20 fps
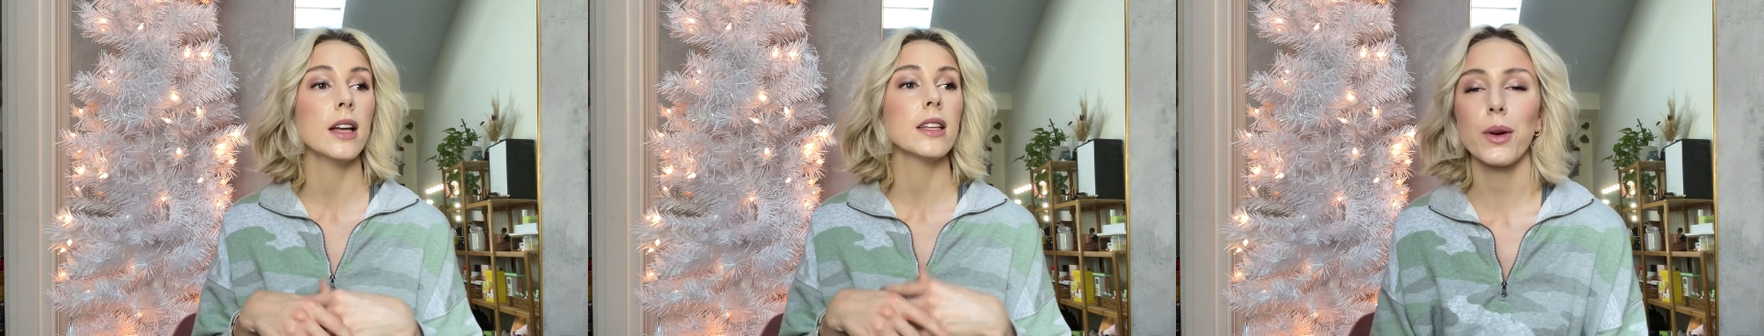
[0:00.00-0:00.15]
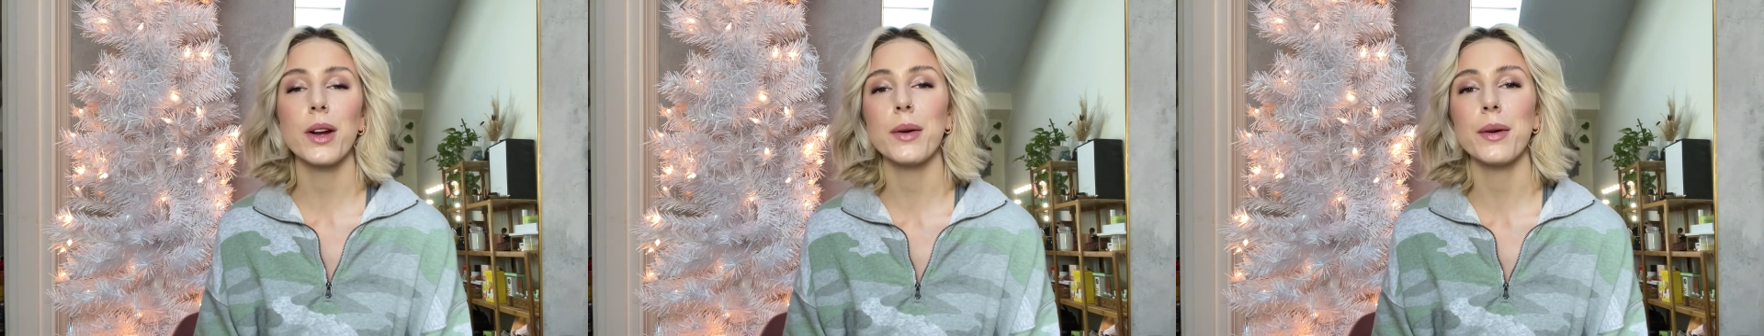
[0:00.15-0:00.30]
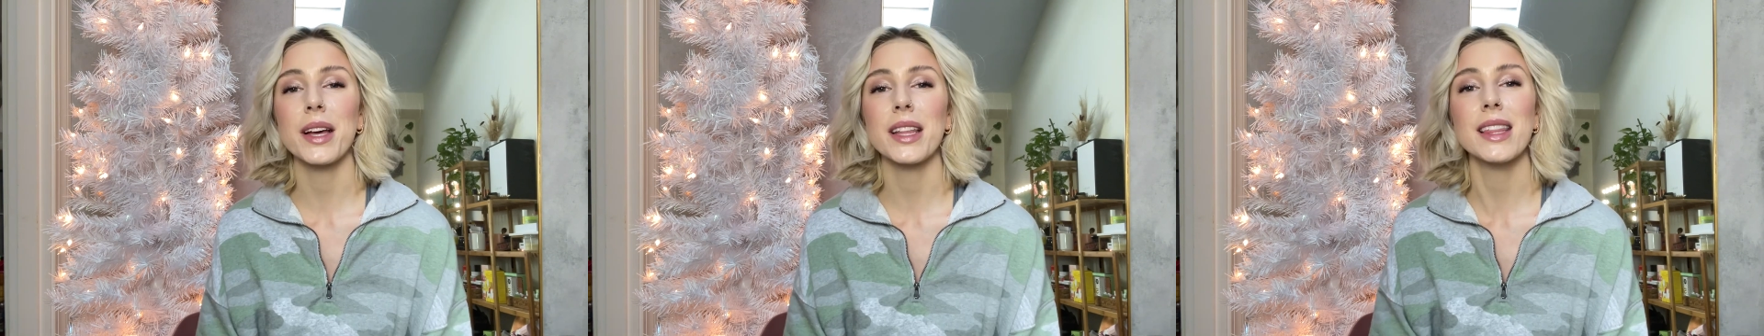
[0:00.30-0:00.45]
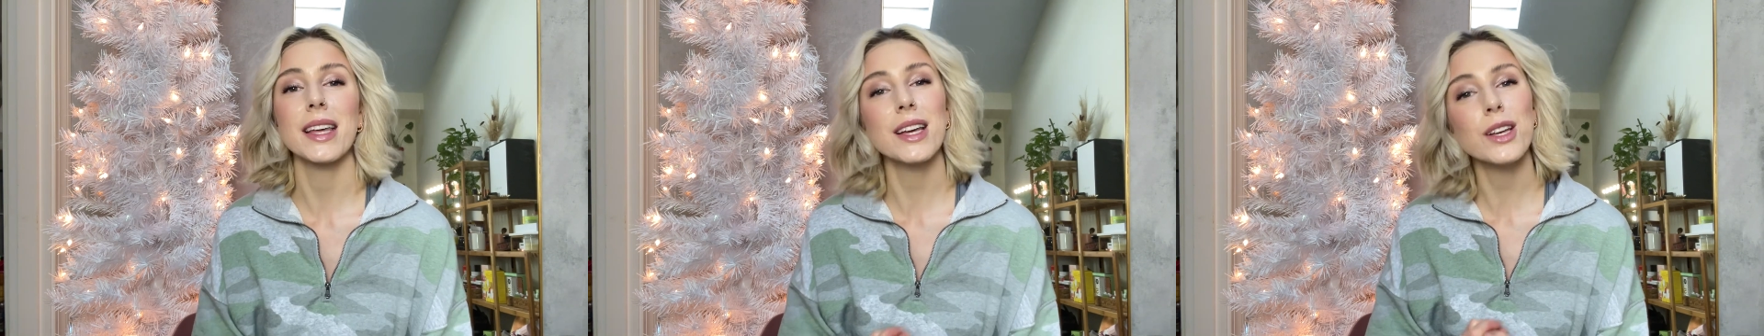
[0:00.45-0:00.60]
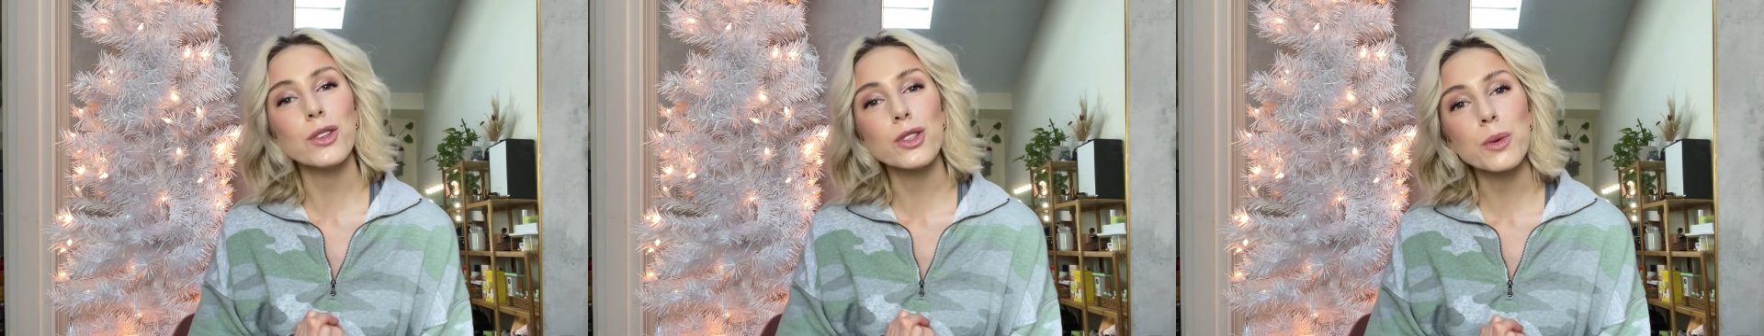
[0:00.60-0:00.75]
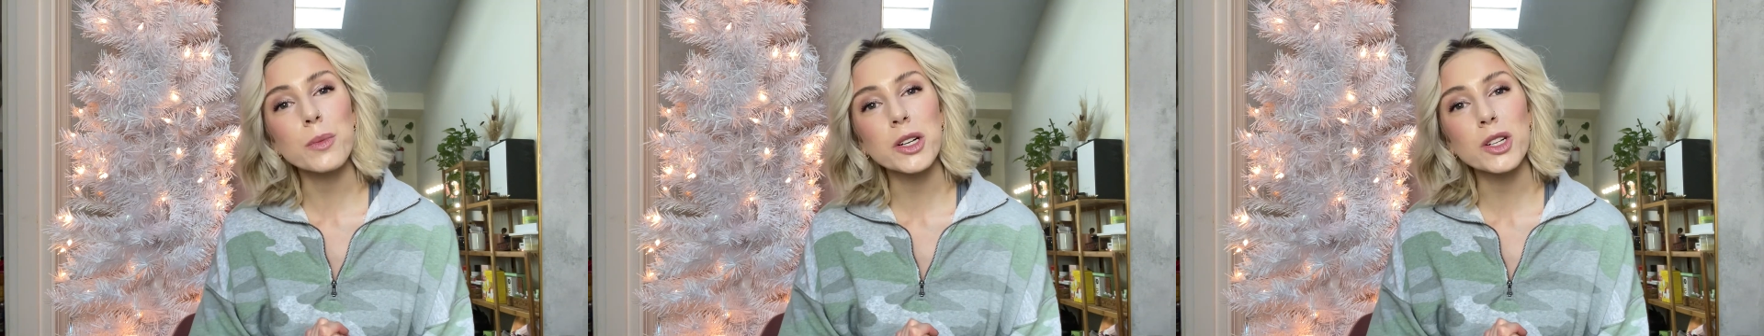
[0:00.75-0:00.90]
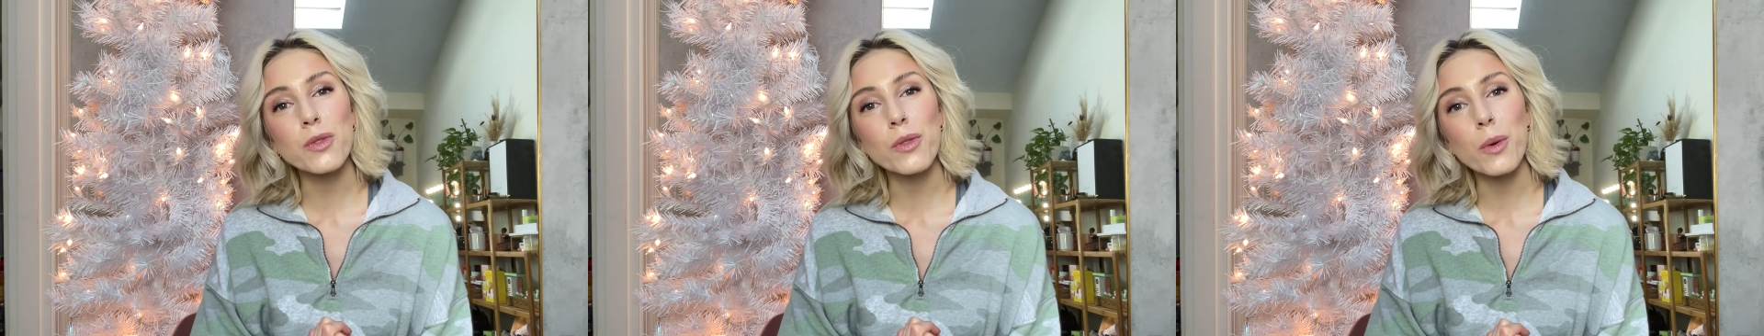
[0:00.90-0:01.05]
So anyway, thank you
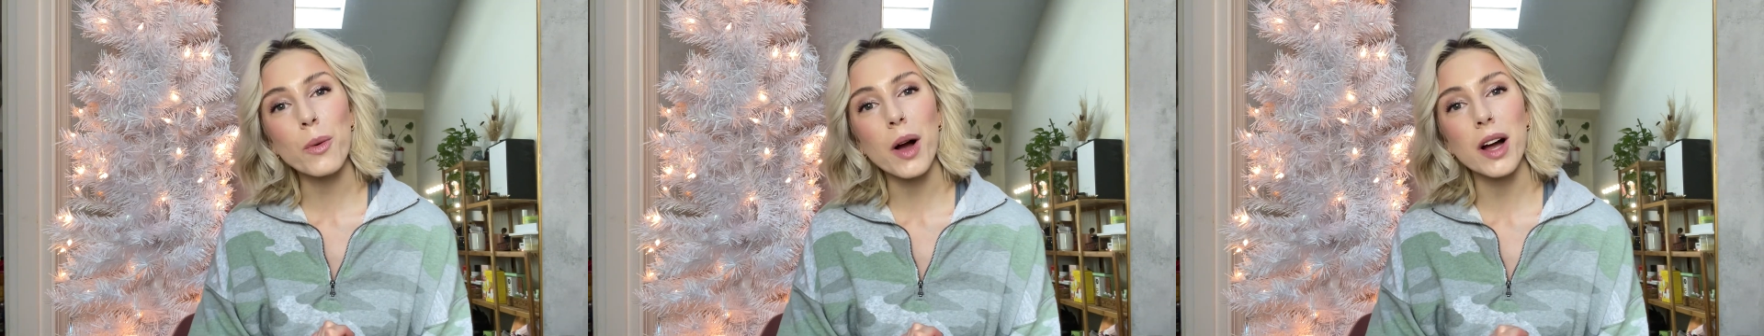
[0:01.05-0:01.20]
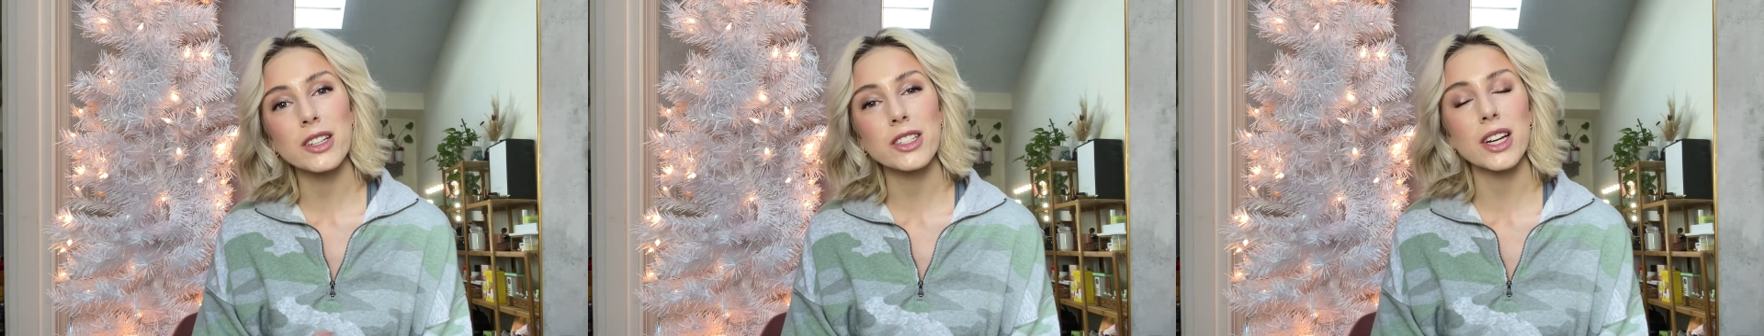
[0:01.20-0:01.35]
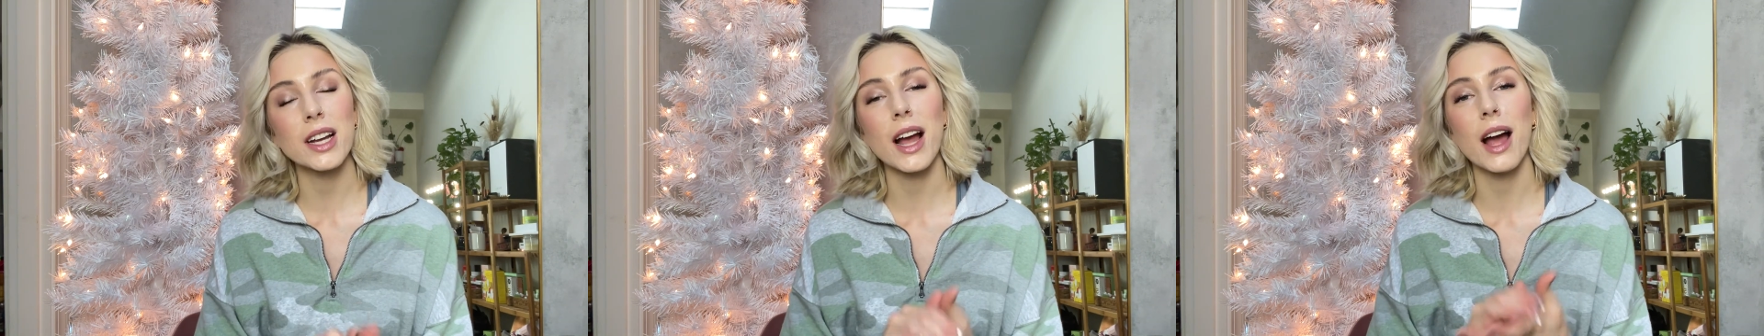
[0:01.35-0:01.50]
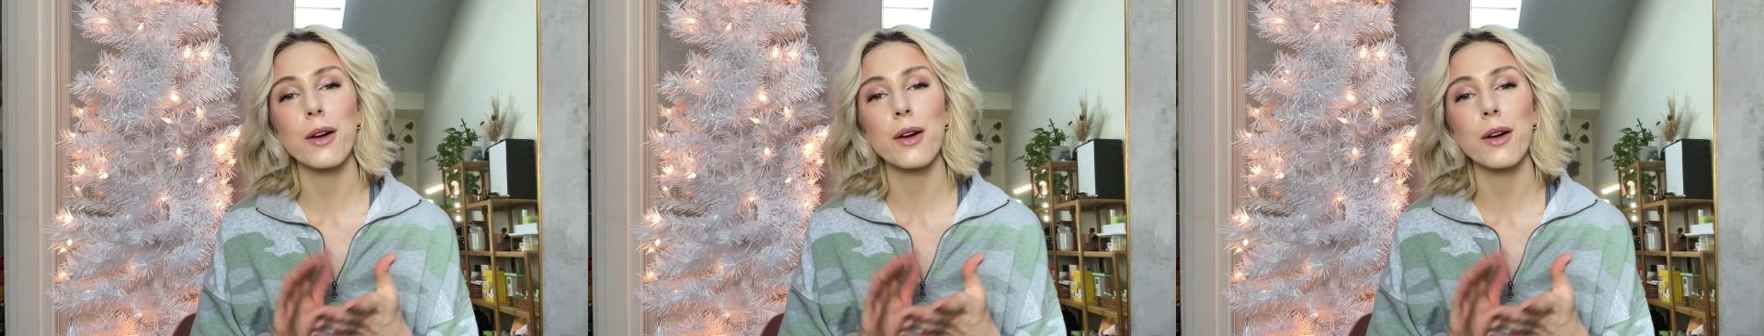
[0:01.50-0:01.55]
so much for watching.